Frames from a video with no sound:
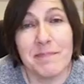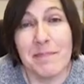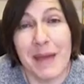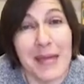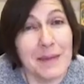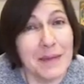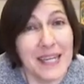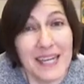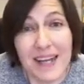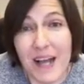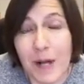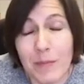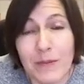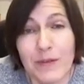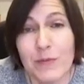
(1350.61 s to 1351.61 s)
maybe a
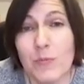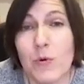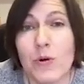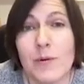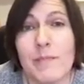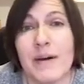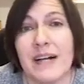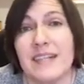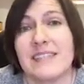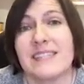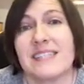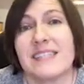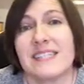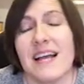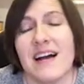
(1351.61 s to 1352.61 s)
couple more
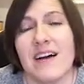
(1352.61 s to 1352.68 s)
months